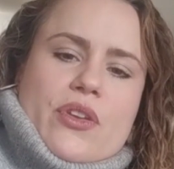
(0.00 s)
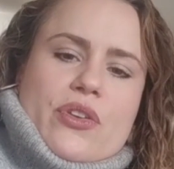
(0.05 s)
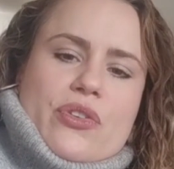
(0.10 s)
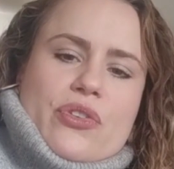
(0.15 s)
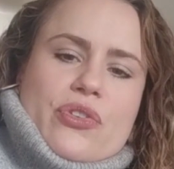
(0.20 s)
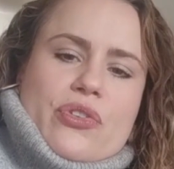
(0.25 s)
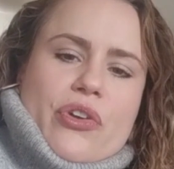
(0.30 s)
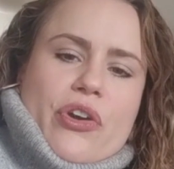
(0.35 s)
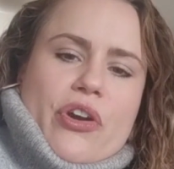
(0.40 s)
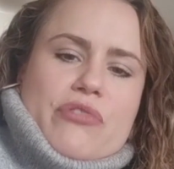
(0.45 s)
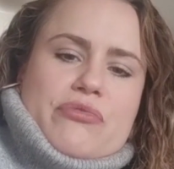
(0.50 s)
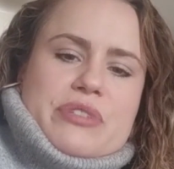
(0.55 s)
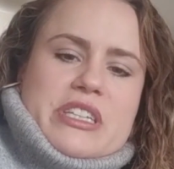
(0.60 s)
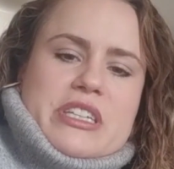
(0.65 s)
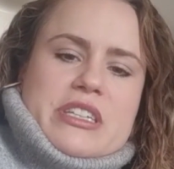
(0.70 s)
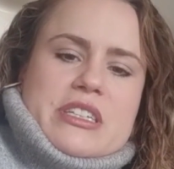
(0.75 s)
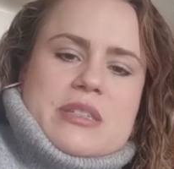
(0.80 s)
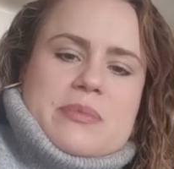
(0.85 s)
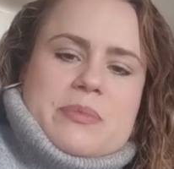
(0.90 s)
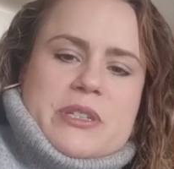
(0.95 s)
you're
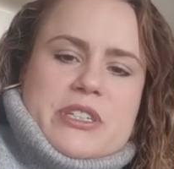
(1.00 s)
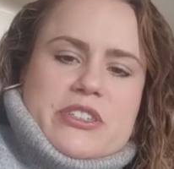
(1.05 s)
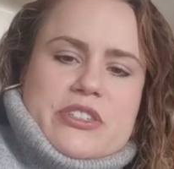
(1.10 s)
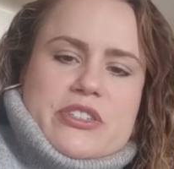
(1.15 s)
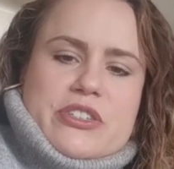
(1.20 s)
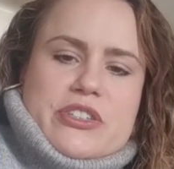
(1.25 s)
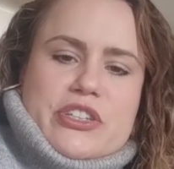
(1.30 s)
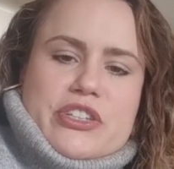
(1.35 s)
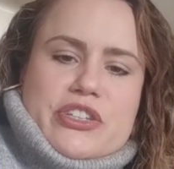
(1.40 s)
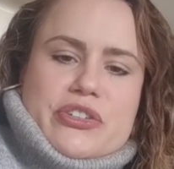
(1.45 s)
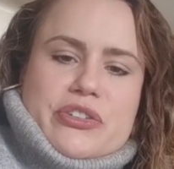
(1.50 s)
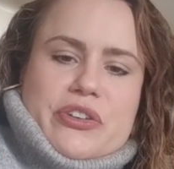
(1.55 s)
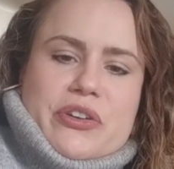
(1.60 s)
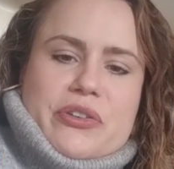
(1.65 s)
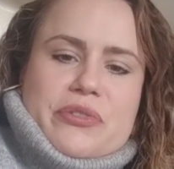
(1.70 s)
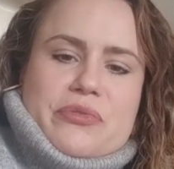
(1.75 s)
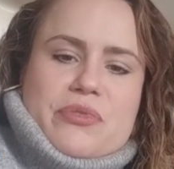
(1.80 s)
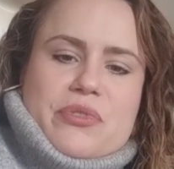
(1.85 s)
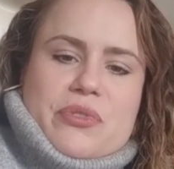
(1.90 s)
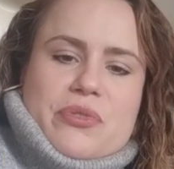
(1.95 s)
already experiencing your
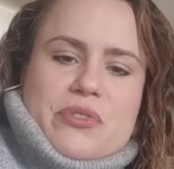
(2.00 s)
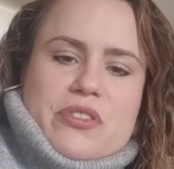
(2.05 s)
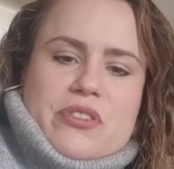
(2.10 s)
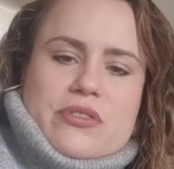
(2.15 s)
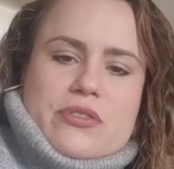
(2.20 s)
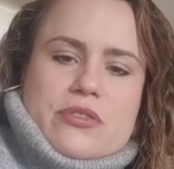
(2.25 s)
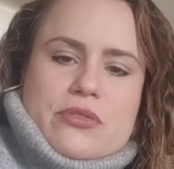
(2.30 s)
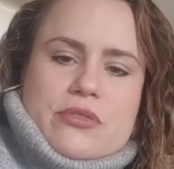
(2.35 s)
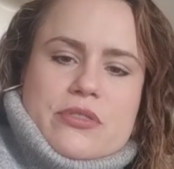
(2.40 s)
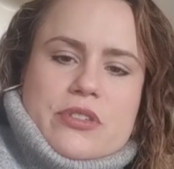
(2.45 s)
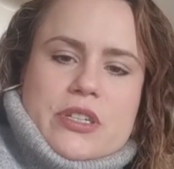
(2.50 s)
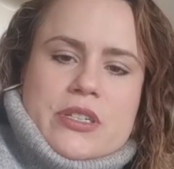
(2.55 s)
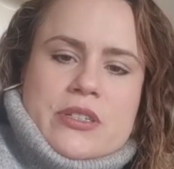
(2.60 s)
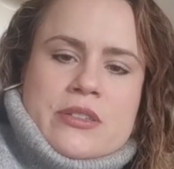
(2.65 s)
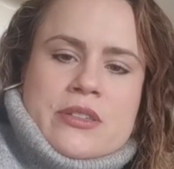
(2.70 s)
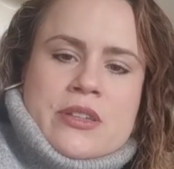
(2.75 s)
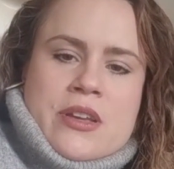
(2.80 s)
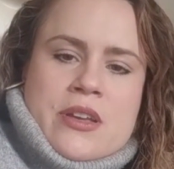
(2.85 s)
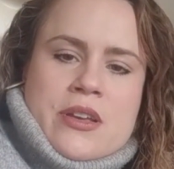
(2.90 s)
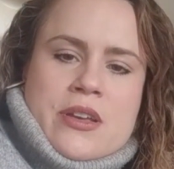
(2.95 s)
own horror
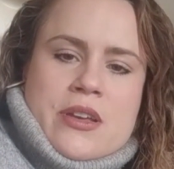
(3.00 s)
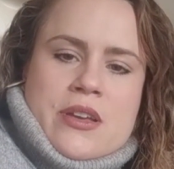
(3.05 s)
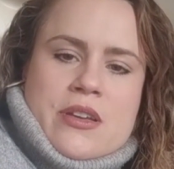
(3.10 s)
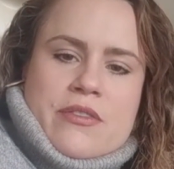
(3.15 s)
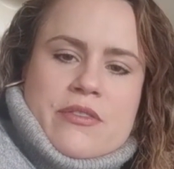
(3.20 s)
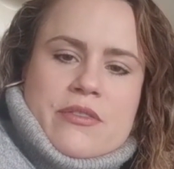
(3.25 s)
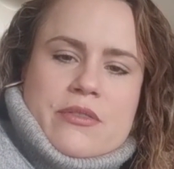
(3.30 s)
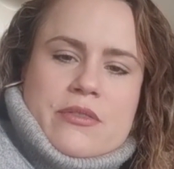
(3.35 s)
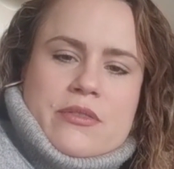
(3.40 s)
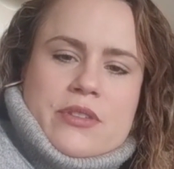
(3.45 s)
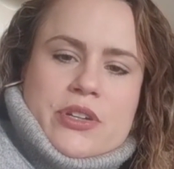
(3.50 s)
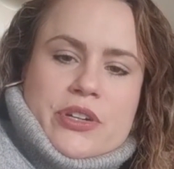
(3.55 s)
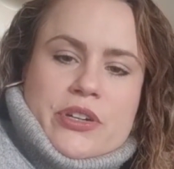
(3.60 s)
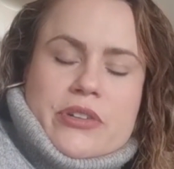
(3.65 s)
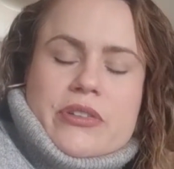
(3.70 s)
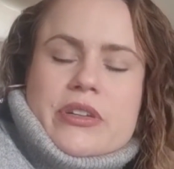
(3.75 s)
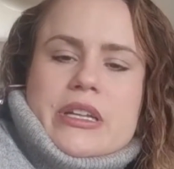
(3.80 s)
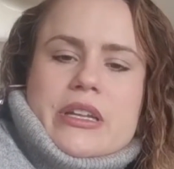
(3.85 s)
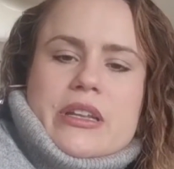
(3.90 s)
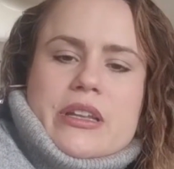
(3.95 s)
stories
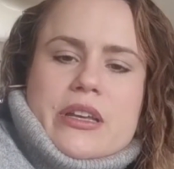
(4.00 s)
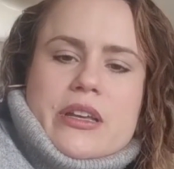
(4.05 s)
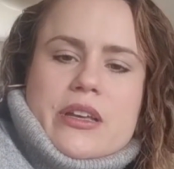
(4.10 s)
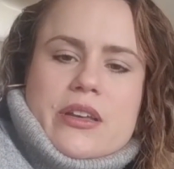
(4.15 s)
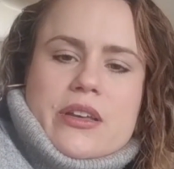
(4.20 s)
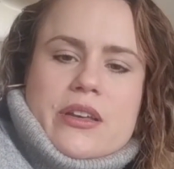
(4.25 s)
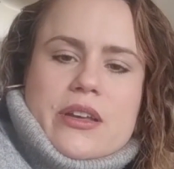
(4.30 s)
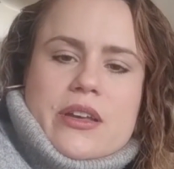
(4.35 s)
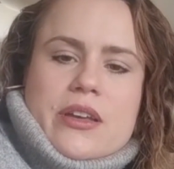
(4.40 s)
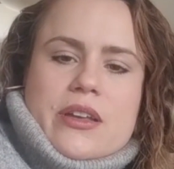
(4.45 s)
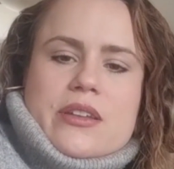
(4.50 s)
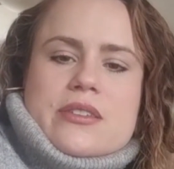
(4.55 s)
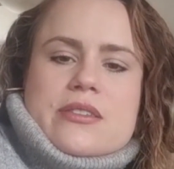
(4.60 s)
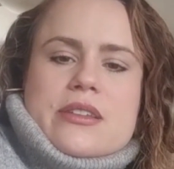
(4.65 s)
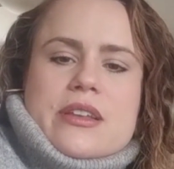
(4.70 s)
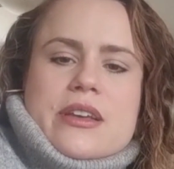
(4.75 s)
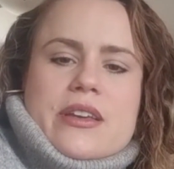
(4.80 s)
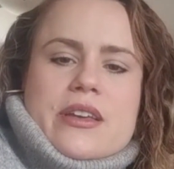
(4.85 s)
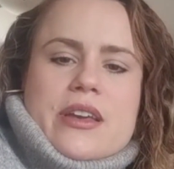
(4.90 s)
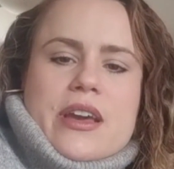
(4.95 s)
currently, and
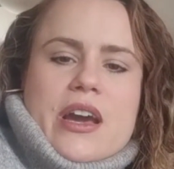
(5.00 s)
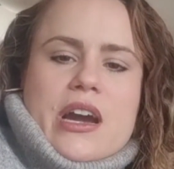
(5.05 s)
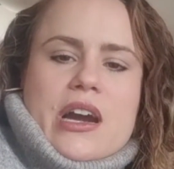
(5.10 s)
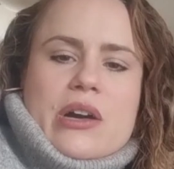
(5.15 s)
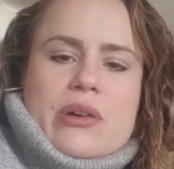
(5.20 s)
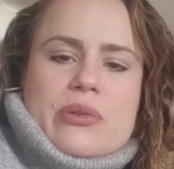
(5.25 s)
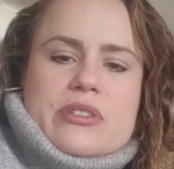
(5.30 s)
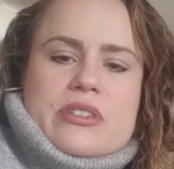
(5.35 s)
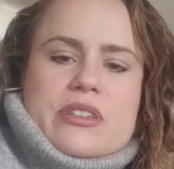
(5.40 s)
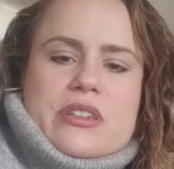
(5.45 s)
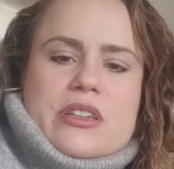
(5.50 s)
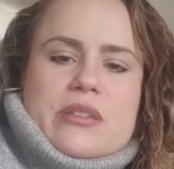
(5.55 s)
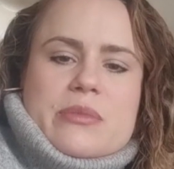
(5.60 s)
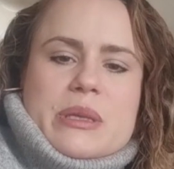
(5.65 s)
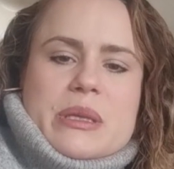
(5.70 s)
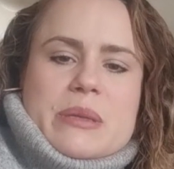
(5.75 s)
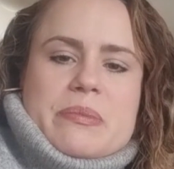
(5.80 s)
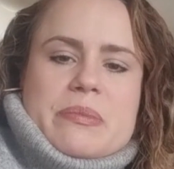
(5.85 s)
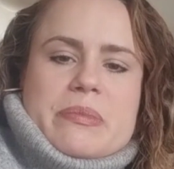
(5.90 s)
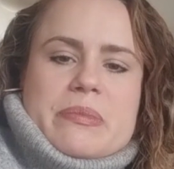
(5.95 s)
it's like, how is it going
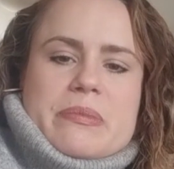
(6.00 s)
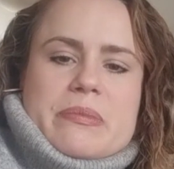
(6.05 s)
to be